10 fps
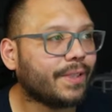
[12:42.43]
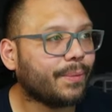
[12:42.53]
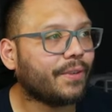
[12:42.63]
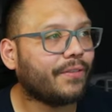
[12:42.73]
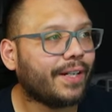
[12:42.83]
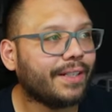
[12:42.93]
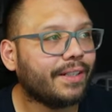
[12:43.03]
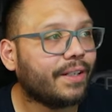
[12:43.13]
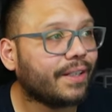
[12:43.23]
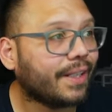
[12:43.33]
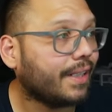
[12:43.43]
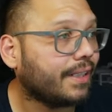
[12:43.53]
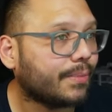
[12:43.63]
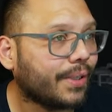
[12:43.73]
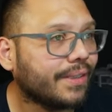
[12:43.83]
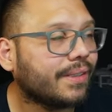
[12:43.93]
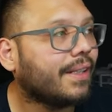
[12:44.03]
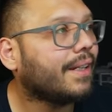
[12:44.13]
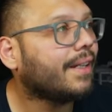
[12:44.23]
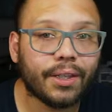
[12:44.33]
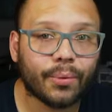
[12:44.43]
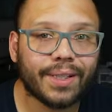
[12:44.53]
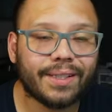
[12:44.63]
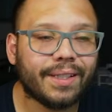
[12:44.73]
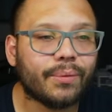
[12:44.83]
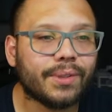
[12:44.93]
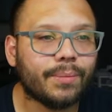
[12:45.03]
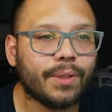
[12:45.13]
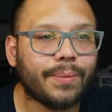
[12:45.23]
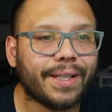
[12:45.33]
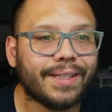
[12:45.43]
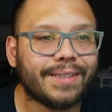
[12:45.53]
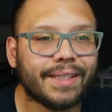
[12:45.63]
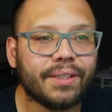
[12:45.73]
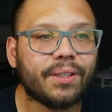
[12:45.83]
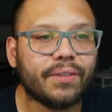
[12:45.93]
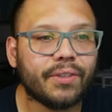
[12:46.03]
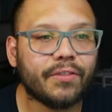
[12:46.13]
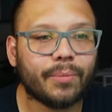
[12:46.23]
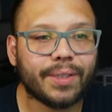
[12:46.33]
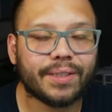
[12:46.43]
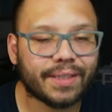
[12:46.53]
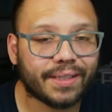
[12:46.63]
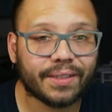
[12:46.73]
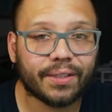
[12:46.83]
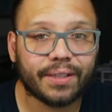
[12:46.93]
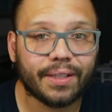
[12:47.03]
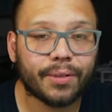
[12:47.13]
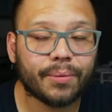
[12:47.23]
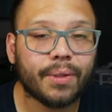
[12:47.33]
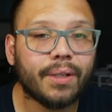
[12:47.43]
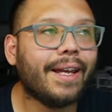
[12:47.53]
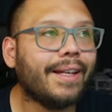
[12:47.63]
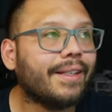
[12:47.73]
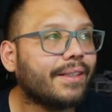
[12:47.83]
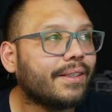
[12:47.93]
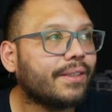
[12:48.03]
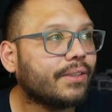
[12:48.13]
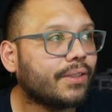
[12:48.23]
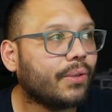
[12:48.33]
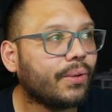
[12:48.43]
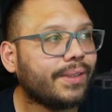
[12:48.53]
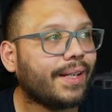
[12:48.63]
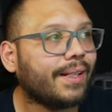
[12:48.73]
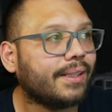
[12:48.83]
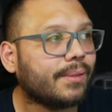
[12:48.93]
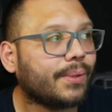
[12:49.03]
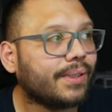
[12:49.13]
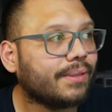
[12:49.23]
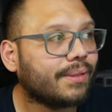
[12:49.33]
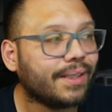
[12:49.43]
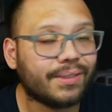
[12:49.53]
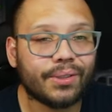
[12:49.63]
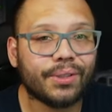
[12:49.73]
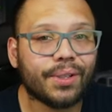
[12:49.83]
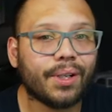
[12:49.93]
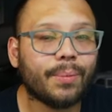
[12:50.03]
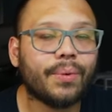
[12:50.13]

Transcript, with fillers: I was able to find it on AliExpress. And the way I did that was simply by taking all of the information that I saw in here and just going to AliExpress and searching